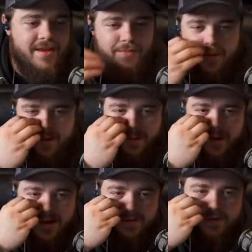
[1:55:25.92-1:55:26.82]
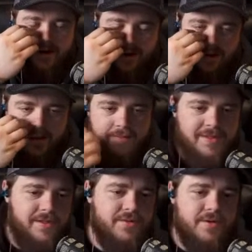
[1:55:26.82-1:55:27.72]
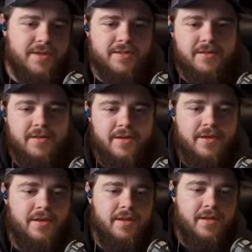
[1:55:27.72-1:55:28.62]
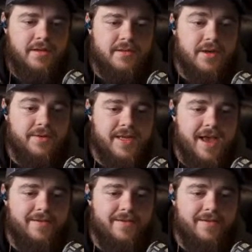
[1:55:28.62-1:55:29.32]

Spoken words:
Maybe I'll pick it up when I go to the ABC store next. Because they always have